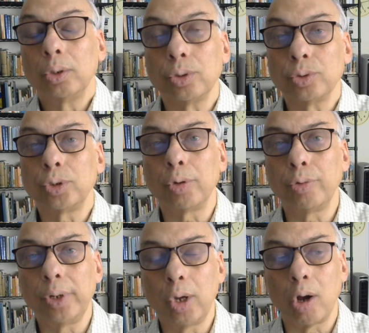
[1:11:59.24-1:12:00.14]

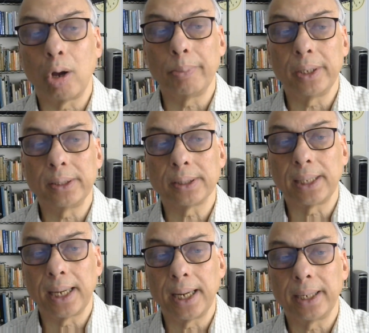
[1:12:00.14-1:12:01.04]
Chaudhuri comments
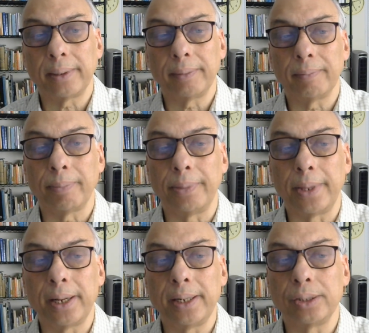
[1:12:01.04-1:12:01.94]
that
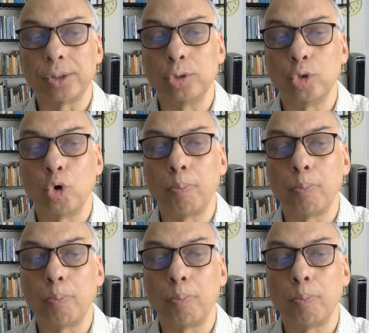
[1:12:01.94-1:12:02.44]
there is no